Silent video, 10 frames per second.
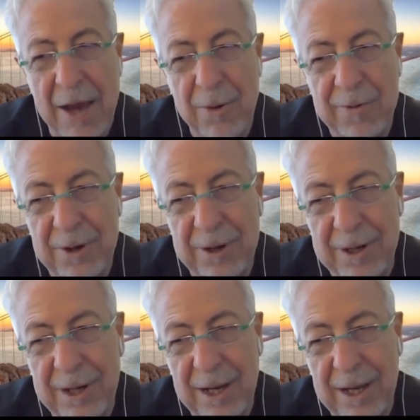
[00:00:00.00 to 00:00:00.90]

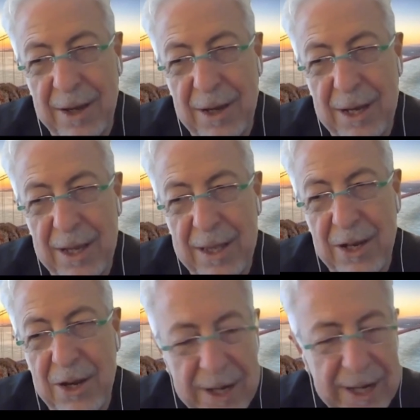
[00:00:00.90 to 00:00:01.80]
However,
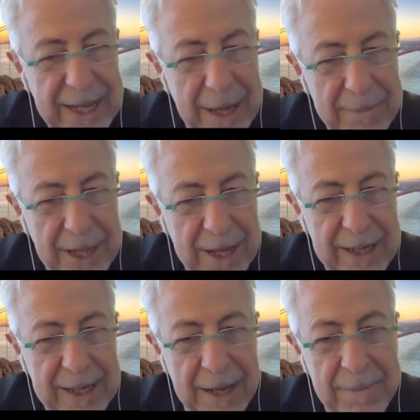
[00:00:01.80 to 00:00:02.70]
the learning I'm
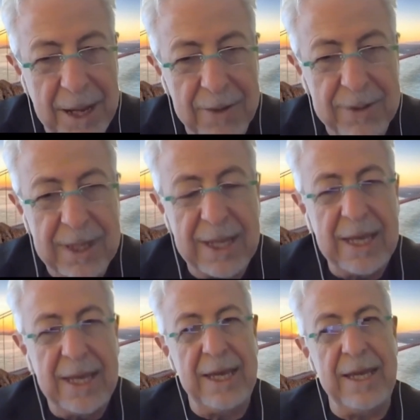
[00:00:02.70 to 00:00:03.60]
talking about
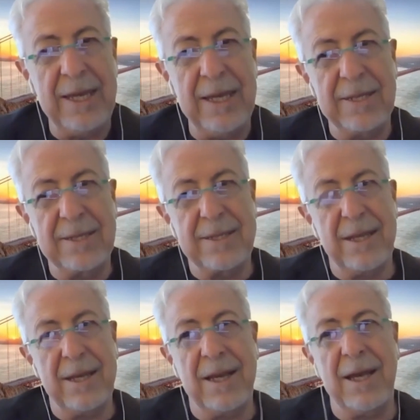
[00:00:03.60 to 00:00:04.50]

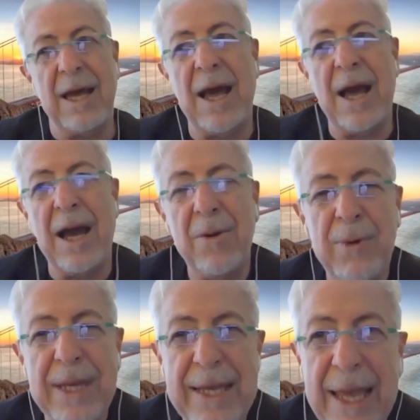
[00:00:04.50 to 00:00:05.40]
is
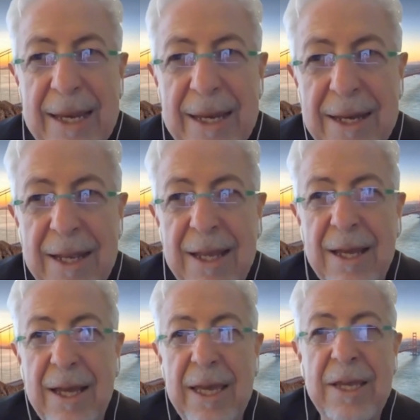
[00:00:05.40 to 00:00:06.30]
how we can
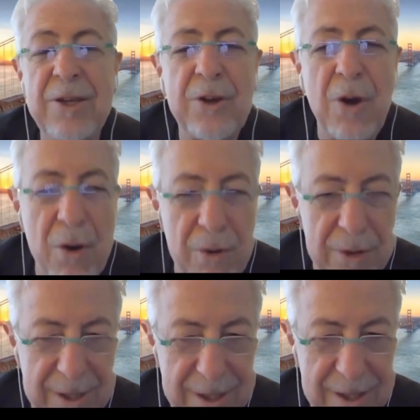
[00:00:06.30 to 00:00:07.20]

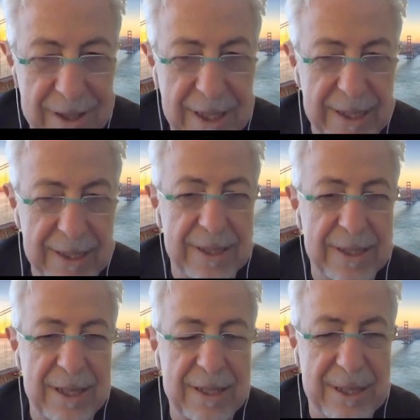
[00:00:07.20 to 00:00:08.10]
encode
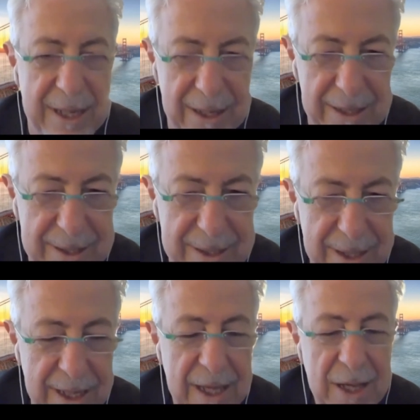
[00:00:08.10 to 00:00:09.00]
these
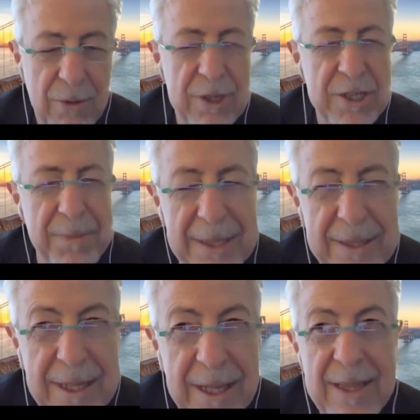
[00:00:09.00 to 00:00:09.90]
skills, which
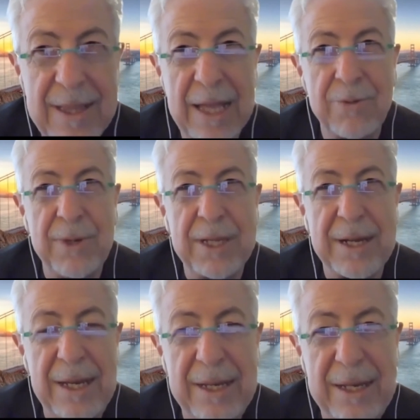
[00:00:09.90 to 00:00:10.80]
means that
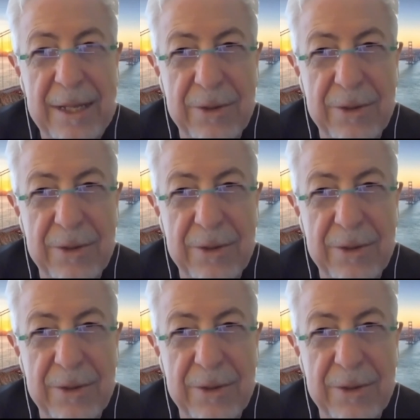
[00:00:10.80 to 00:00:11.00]
we really